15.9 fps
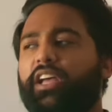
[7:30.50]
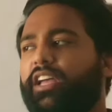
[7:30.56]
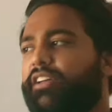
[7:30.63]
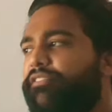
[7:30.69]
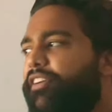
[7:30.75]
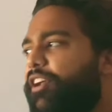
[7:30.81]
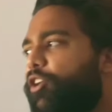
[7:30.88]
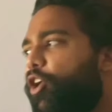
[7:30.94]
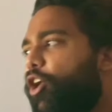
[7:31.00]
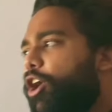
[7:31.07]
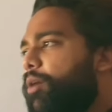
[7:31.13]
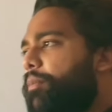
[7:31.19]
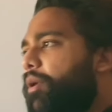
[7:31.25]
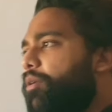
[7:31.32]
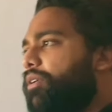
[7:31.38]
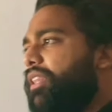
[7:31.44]
If we talk
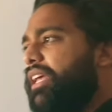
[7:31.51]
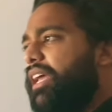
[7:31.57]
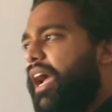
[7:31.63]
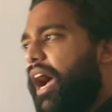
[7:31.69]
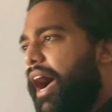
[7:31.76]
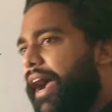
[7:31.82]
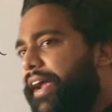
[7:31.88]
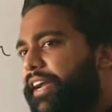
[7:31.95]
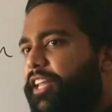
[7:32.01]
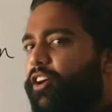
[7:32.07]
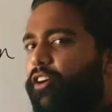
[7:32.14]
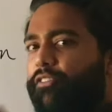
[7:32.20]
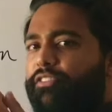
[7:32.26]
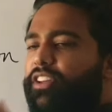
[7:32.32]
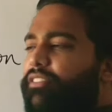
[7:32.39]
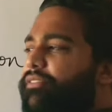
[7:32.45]
about the idea
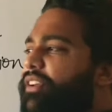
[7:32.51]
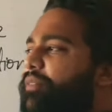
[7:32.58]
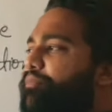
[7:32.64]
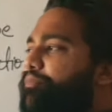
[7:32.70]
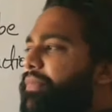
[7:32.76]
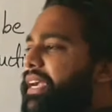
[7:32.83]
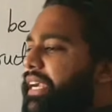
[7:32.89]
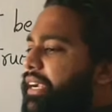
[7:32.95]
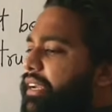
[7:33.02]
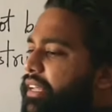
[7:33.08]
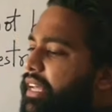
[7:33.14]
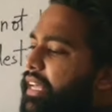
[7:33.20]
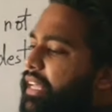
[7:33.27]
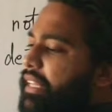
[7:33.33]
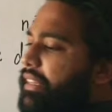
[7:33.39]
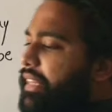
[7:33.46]
of
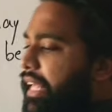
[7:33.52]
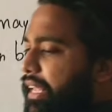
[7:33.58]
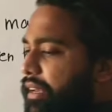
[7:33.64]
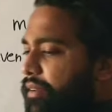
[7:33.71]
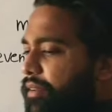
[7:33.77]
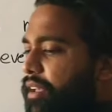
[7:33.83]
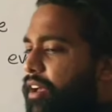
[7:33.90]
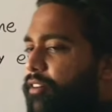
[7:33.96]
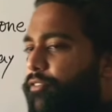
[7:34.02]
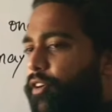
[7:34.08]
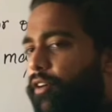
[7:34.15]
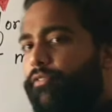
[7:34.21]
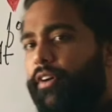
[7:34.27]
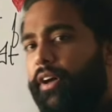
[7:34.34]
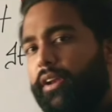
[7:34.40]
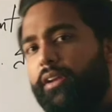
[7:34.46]
development, then
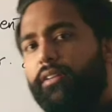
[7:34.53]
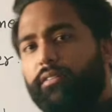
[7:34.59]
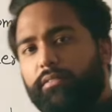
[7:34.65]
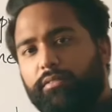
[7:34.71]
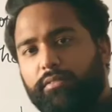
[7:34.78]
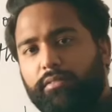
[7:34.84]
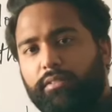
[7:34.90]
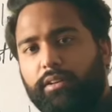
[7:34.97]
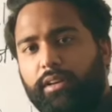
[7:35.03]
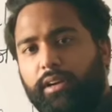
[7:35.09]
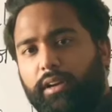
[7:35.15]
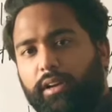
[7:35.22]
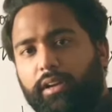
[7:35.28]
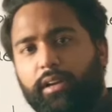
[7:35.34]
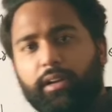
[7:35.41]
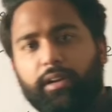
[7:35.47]
for one
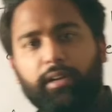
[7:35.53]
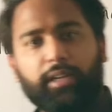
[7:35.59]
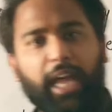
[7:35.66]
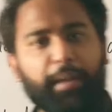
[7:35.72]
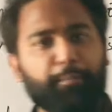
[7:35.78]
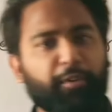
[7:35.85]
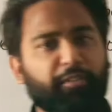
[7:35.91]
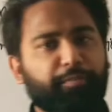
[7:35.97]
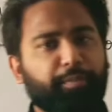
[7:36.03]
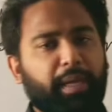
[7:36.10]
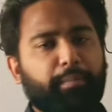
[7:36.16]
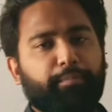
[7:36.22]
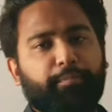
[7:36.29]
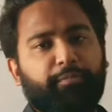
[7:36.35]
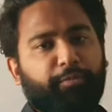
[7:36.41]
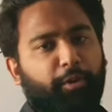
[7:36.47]
type of
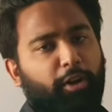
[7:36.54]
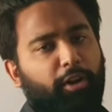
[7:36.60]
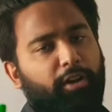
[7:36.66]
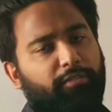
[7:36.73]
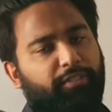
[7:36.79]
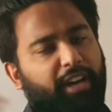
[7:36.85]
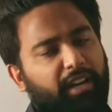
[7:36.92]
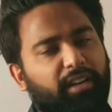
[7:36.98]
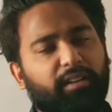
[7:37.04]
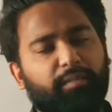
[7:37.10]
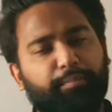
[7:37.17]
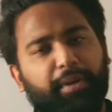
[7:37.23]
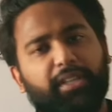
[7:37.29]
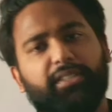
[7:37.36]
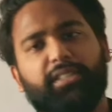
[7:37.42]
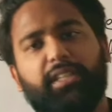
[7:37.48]
people, for
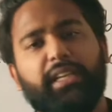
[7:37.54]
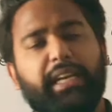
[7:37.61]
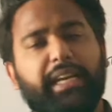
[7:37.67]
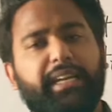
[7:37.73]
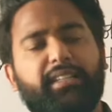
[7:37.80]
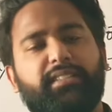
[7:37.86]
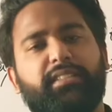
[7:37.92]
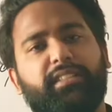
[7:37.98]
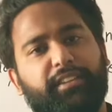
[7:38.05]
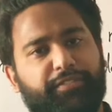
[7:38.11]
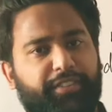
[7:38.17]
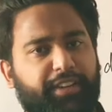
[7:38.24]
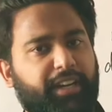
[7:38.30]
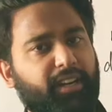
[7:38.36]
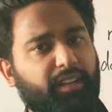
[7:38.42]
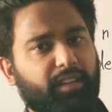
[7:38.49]
one person it's
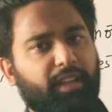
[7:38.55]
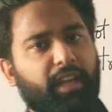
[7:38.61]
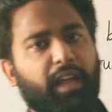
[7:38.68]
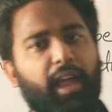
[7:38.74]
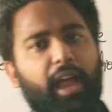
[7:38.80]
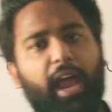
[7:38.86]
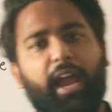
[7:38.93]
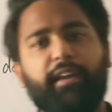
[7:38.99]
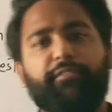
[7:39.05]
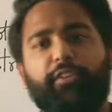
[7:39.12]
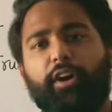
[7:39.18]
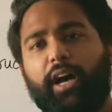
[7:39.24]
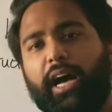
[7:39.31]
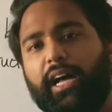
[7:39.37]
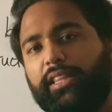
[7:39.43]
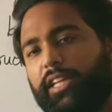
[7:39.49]
different, and
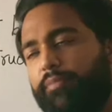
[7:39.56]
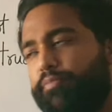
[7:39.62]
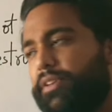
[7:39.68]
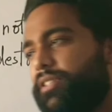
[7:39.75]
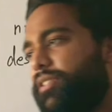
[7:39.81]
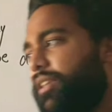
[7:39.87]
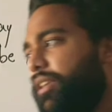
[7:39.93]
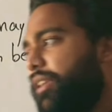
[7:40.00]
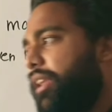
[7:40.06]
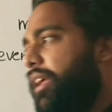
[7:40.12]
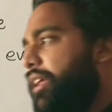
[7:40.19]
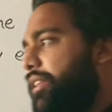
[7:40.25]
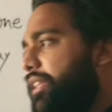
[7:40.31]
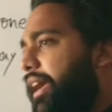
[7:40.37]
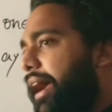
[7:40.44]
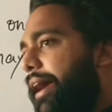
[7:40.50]
for other person
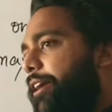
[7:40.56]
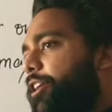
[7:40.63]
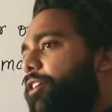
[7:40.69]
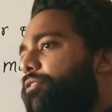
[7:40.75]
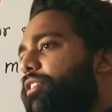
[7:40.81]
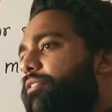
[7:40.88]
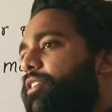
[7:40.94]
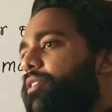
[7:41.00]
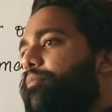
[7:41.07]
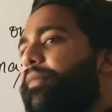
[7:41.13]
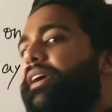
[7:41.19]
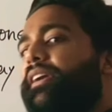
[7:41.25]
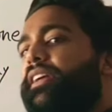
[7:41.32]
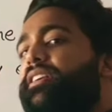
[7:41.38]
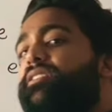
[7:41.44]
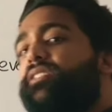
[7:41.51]
the idea of
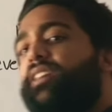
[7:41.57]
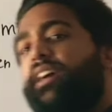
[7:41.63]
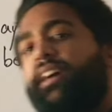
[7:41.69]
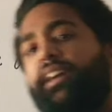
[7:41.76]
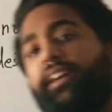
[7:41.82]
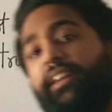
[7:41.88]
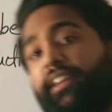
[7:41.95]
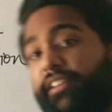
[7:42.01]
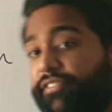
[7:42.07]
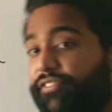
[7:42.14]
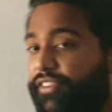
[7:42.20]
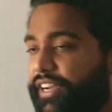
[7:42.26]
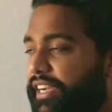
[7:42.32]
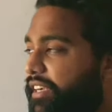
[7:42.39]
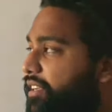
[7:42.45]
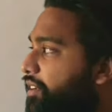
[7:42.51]
development is
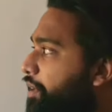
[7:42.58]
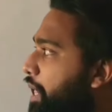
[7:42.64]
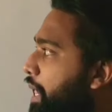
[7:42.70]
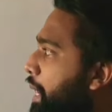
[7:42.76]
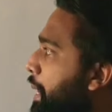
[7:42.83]
different.